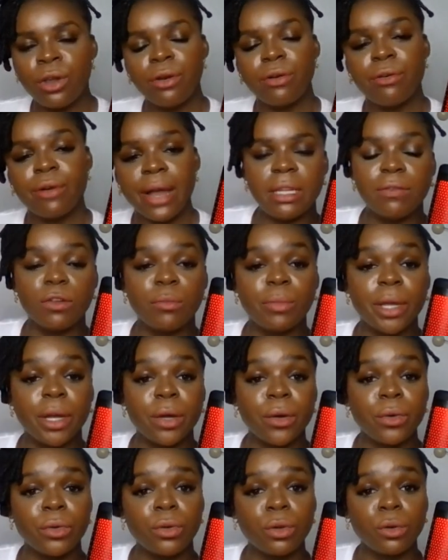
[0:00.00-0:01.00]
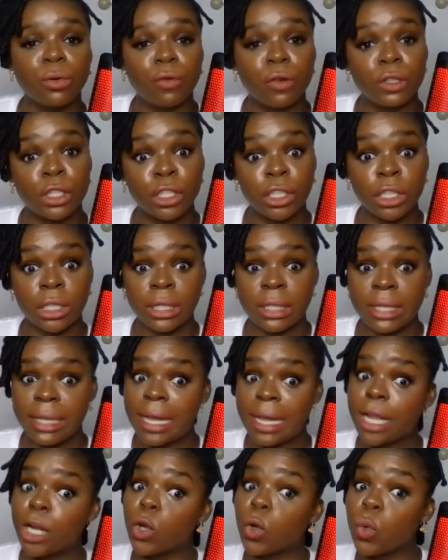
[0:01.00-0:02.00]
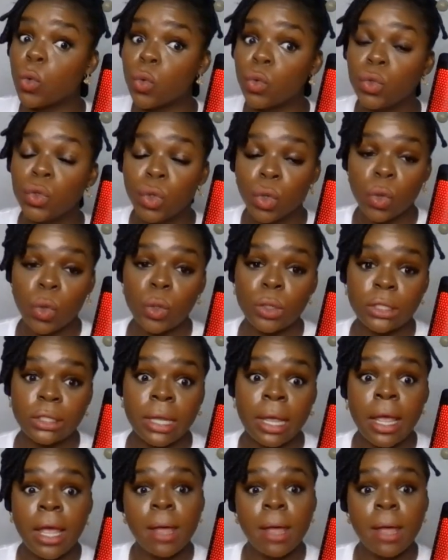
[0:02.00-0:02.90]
I believe will be a good look for Sashalee, and who knows,